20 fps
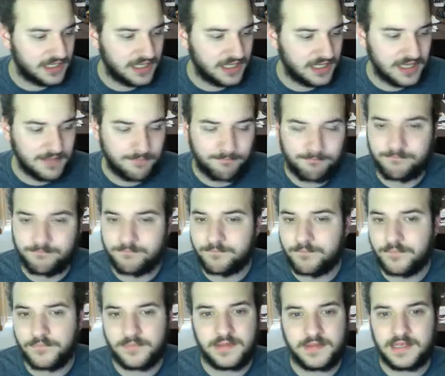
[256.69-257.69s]

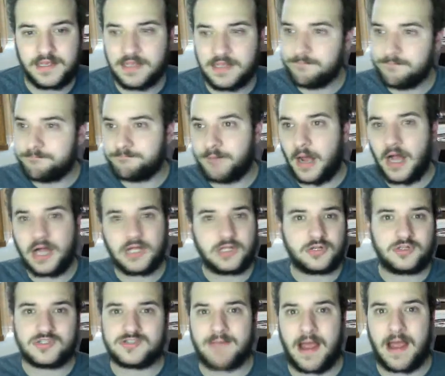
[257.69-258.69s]
it
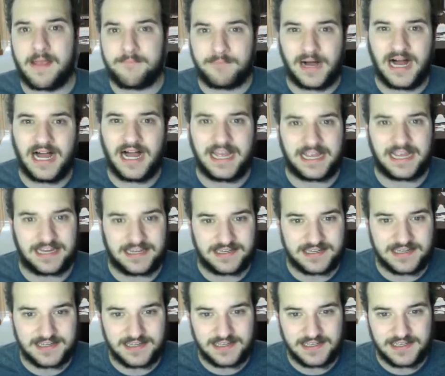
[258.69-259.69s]
boggles my mind.
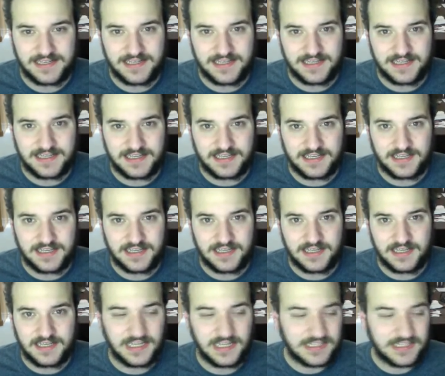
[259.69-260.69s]

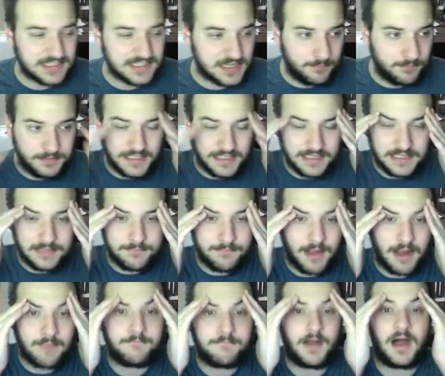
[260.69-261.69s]
It's completely
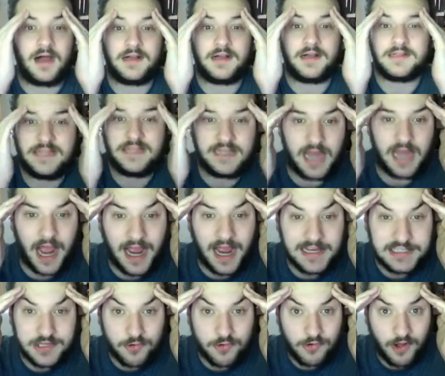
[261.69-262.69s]
mind-boggling. I
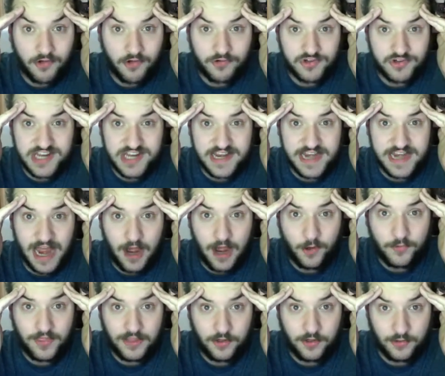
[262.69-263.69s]
don't understand how
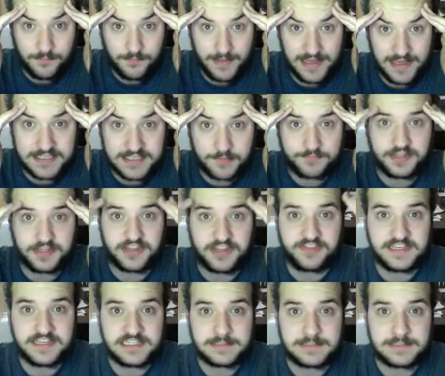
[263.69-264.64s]
they could make something this